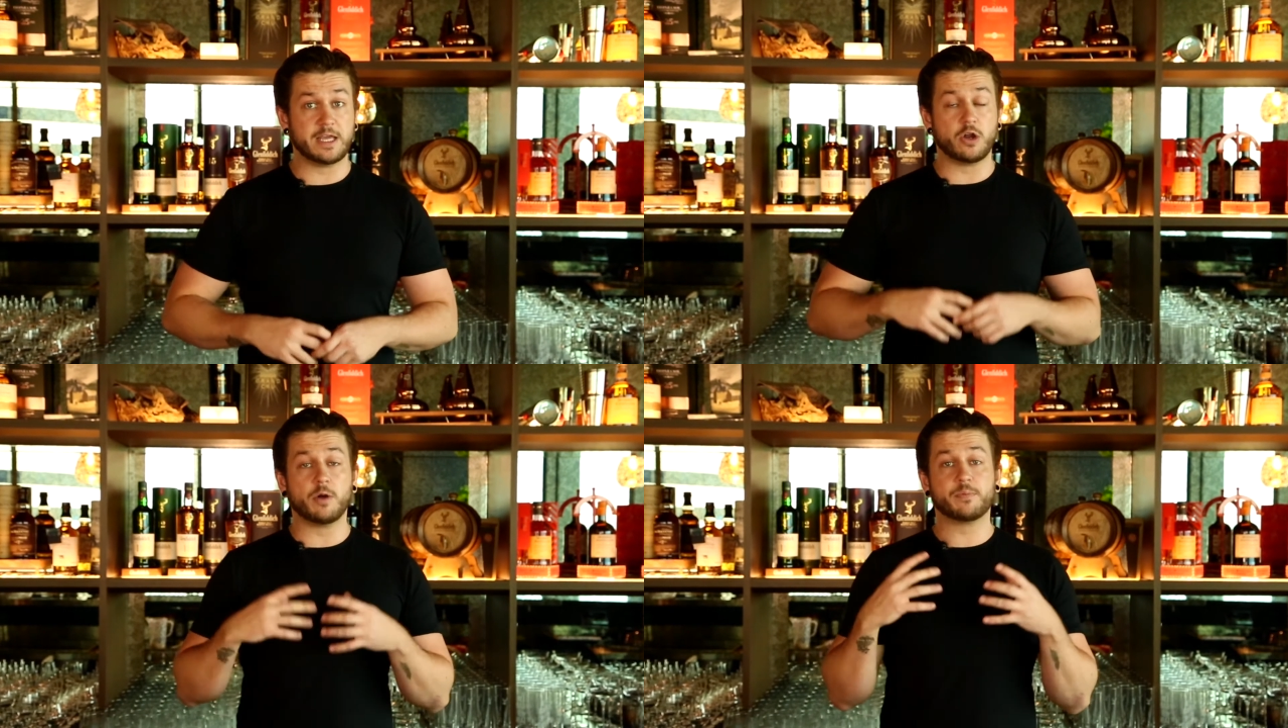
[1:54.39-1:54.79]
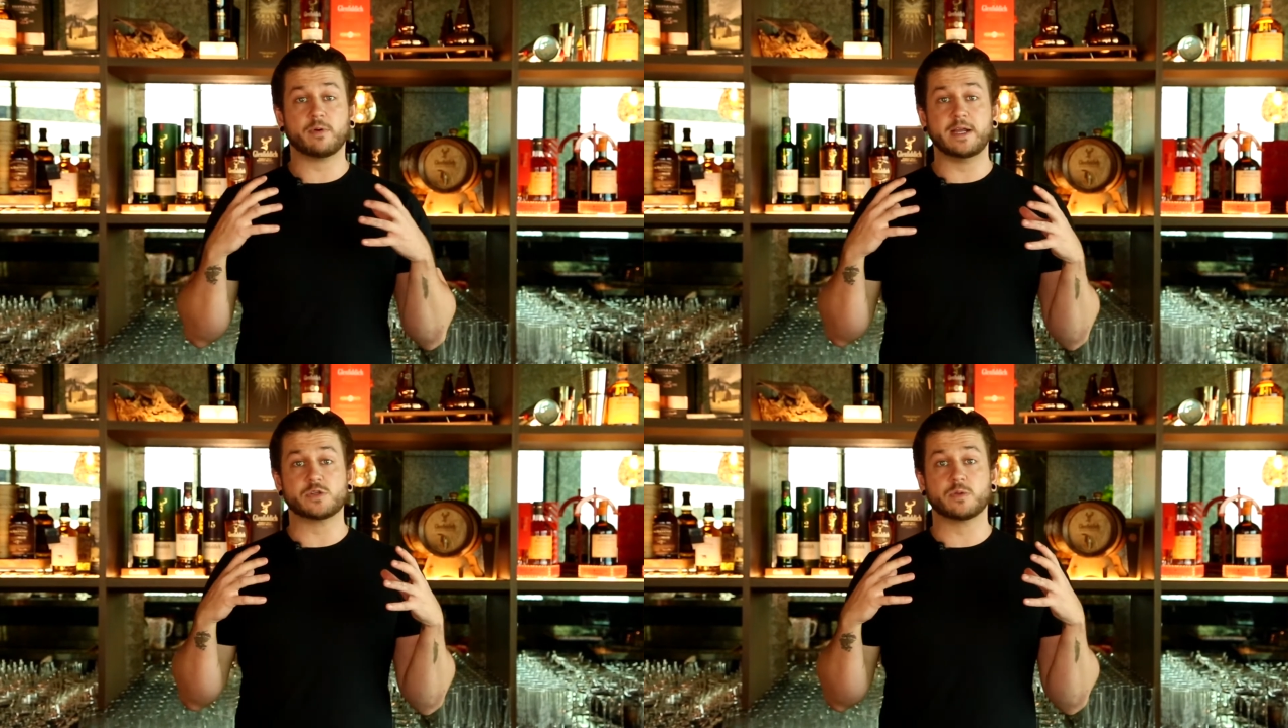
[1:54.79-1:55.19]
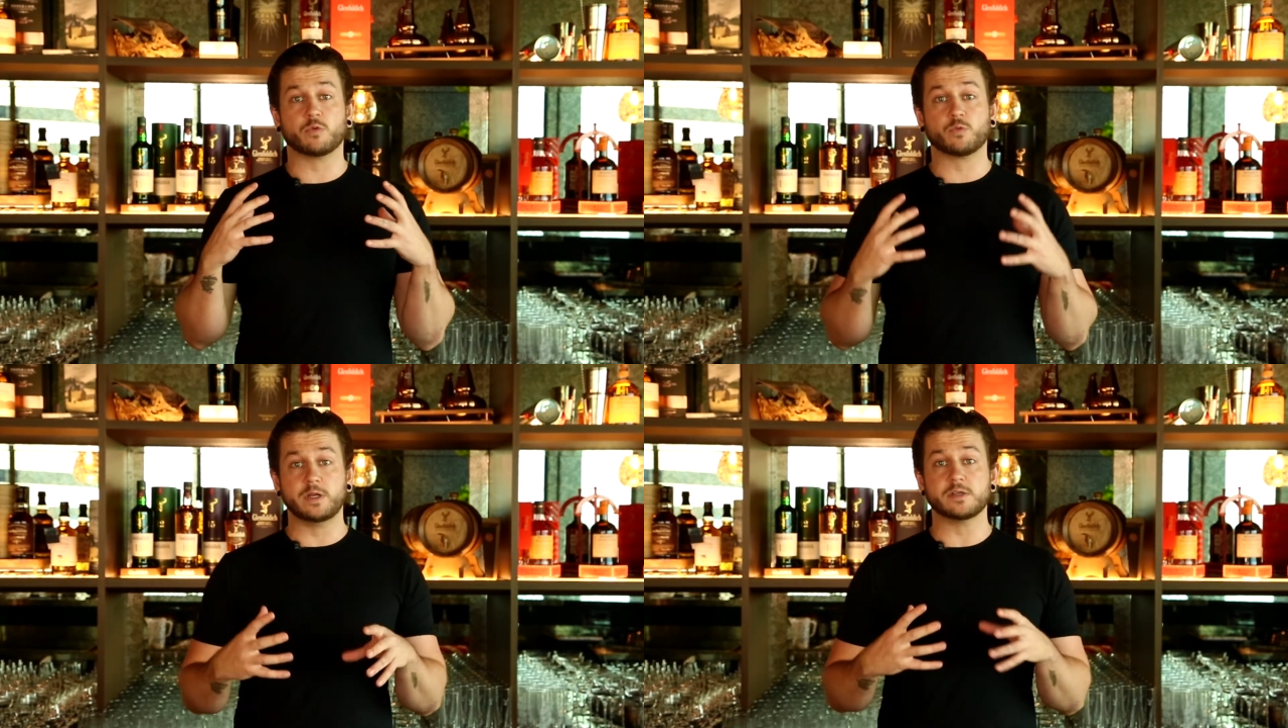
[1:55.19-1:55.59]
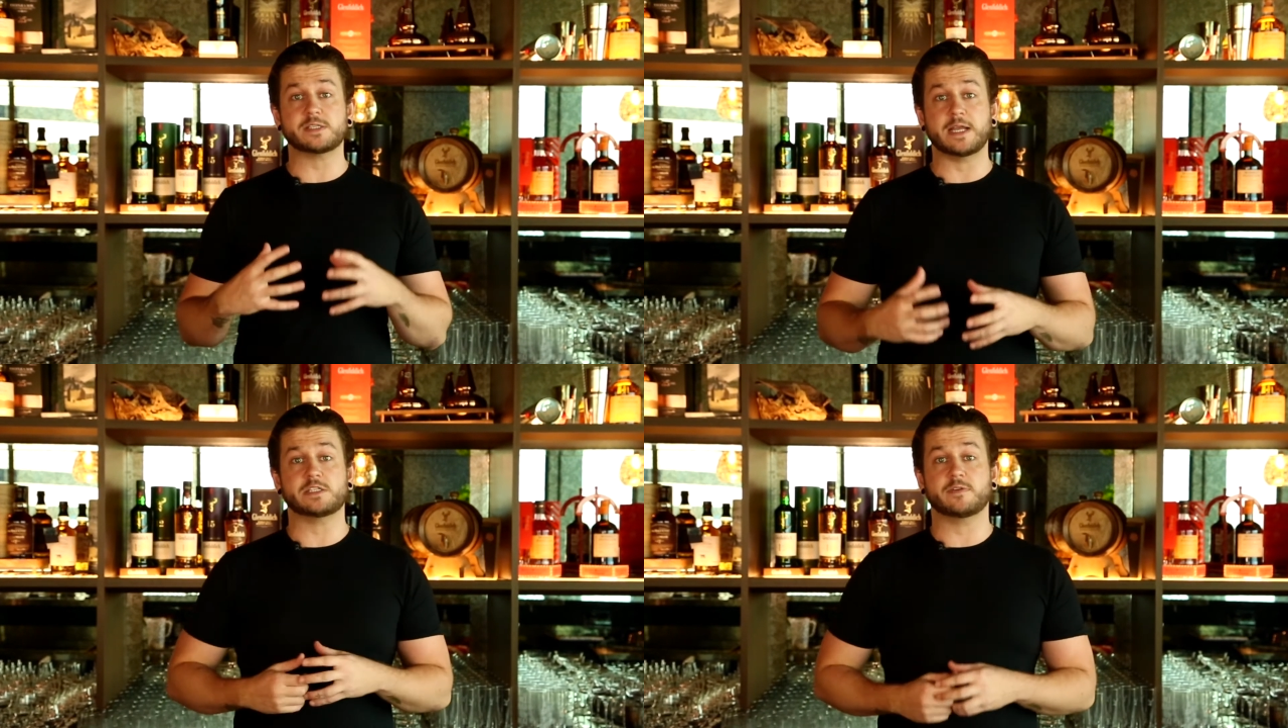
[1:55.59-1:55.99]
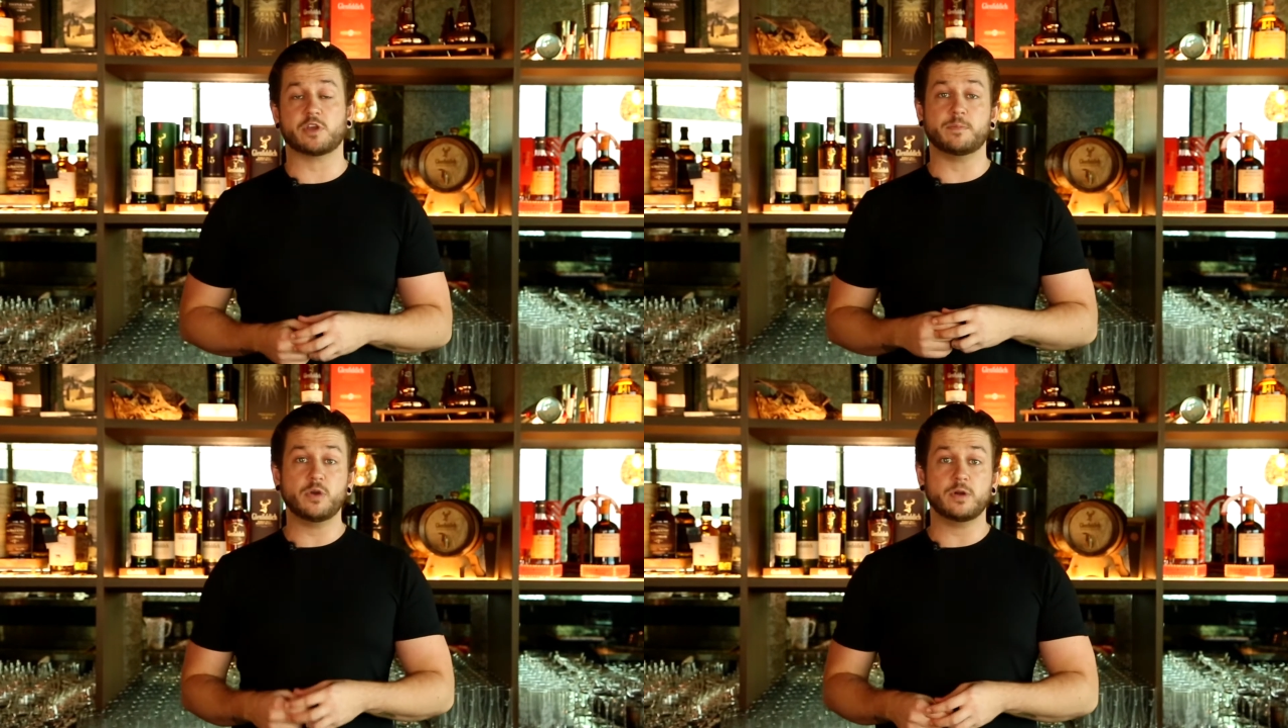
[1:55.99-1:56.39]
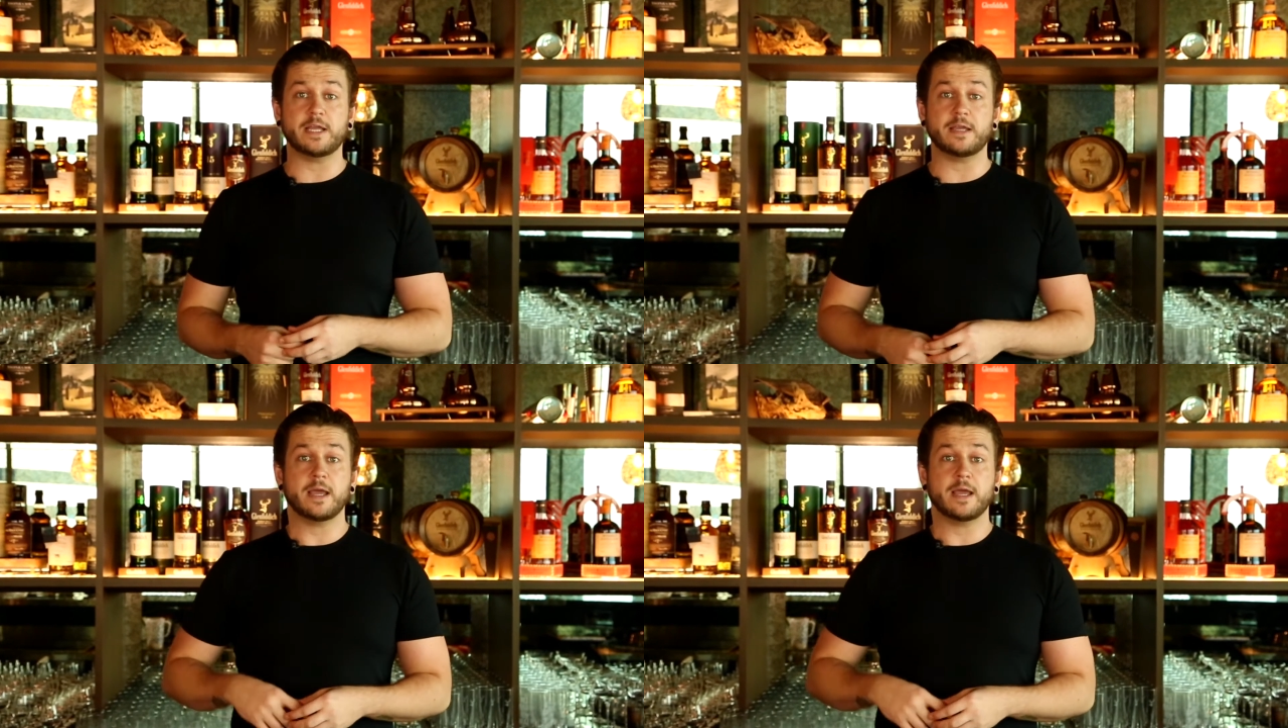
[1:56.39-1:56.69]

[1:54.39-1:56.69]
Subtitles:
it operates with a real sense of community,